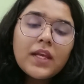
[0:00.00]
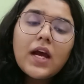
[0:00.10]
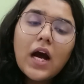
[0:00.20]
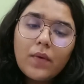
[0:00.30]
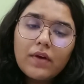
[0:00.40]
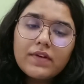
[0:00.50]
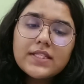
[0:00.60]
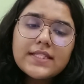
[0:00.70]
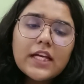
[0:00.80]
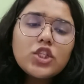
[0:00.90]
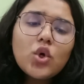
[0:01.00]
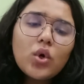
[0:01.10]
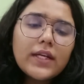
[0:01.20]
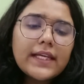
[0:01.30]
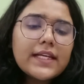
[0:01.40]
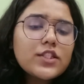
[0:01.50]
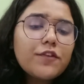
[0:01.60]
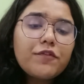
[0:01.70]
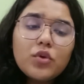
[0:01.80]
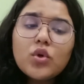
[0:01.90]
however, such holding is
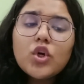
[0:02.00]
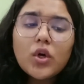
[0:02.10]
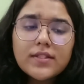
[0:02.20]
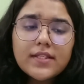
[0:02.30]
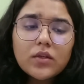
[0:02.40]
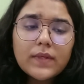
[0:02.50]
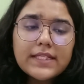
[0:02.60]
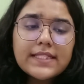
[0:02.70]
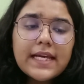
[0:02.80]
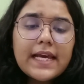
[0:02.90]
of no consequence